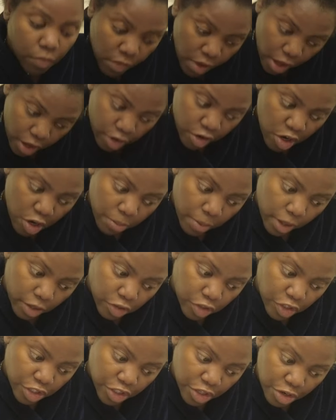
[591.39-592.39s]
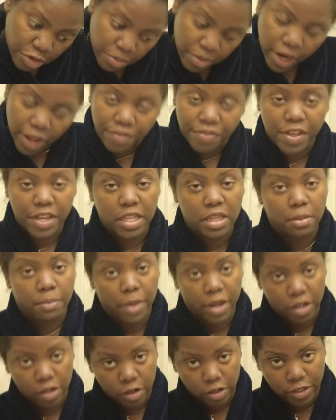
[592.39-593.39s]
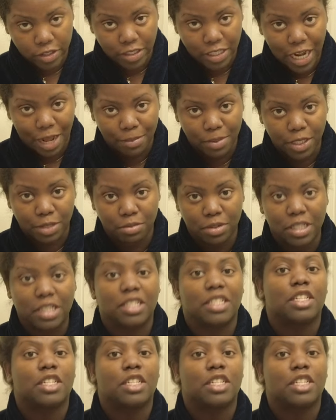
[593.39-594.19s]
I don't know about you, but I think the medical establishment is